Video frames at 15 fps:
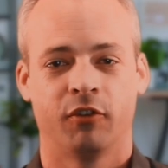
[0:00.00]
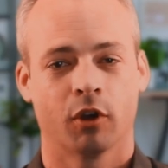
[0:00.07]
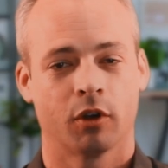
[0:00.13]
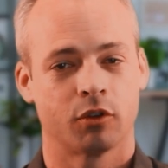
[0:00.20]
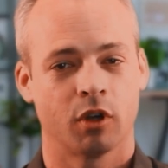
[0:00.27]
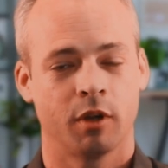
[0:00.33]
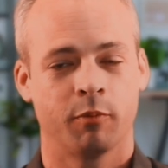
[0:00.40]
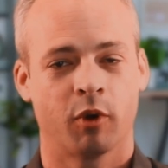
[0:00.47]
If you're
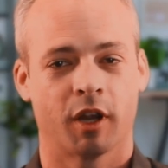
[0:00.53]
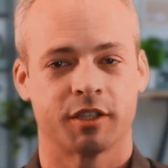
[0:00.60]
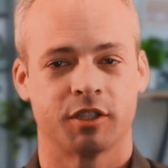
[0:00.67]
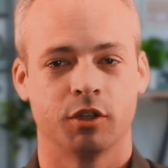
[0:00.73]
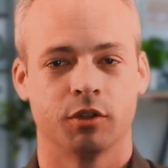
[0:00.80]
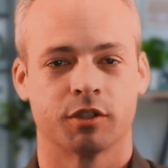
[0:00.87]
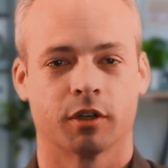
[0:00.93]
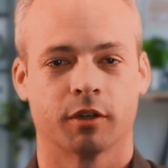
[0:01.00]
a
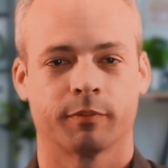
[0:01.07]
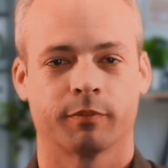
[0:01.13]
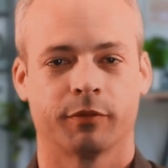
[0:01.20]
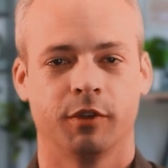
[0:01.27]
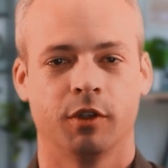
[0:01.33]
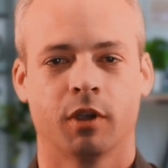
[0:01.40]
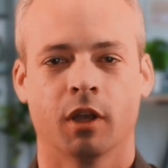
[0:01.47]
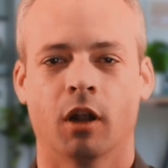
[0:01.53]
DreamPress user,
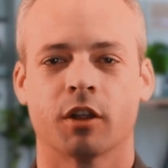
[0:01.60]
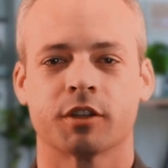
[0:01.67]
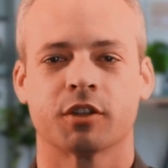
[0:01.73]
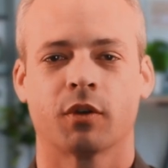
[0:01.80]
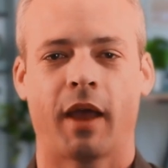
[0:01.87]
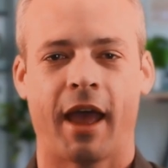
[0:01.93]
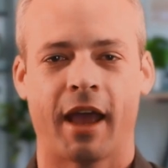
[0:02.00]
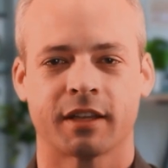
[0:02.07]
you can
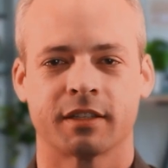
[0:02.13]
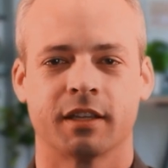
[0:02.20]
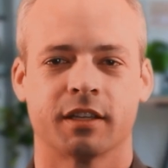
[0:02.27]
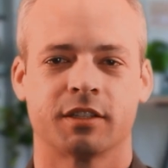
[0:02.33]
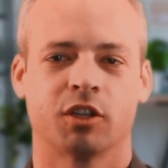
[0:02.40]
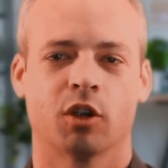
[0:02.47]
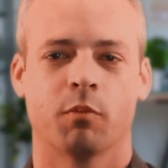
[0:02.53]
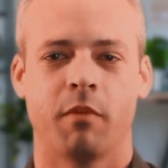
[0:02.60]
also
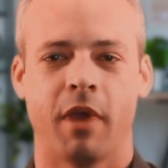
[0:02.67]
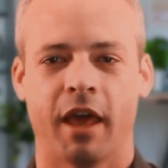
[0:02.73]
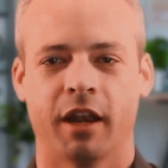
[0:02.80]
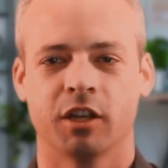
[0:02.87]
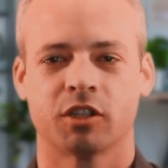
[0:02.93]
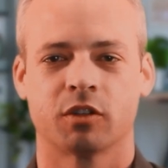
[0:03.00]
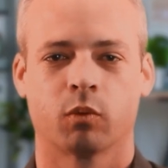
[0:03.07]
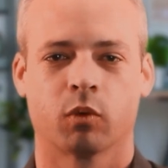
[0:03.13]
access your
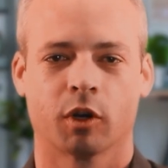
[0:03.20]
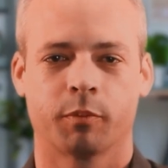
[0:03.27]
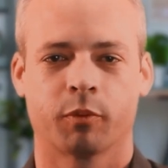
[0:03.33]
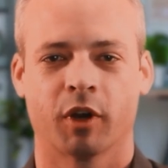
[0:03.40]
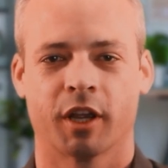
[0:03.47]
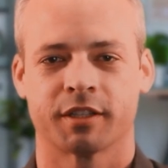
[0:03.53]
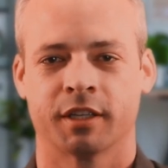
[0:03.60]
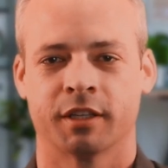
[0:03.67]
managed
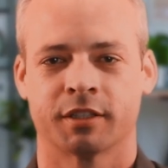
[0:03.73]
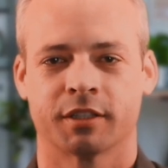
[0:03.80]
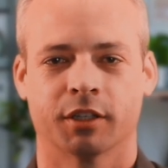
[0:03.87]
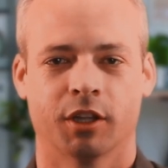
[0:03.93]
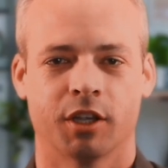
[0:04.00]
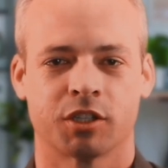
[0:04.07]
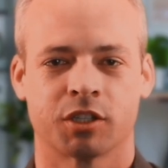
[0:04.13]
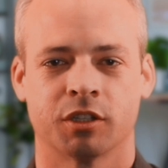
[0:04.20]
WordPress
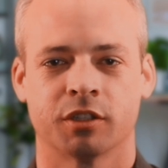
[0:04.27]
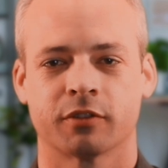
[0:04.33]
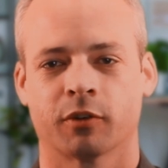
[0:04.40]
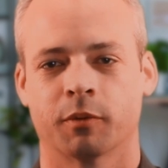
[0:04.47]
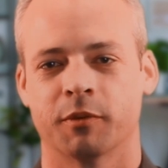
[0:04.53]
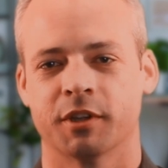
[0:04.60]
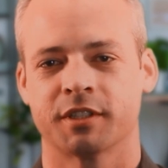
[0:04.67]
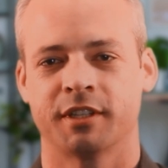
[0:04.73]
installations
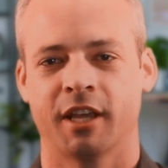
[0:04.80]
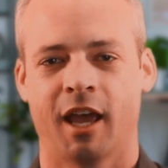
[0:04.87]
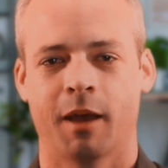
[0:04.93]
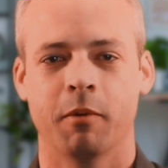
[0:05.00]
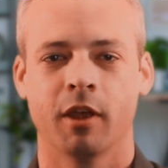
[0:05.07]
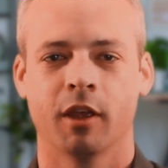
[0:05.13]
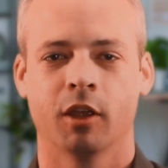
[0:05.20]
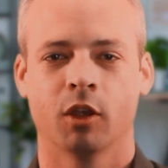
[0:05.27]
from this
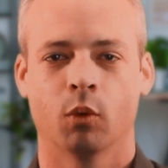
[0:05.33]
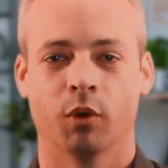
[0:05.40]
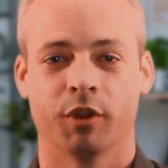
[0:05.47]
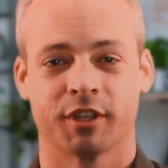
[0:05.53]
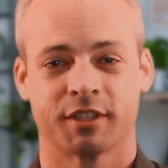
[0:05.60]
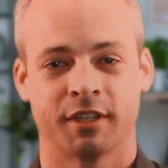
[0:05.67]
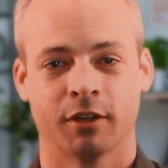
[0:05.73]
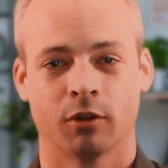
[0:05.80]
tab
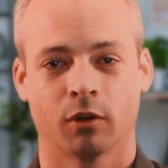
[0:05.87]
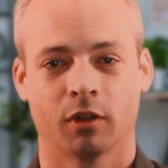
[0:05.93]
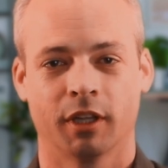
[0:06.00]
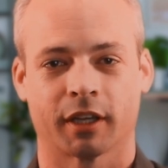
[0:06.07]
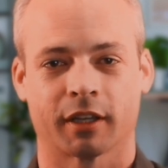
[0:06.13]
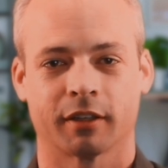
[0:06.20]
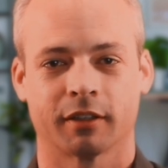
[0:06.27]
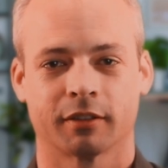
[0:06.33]
with a single
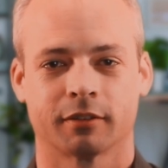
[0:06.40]
click.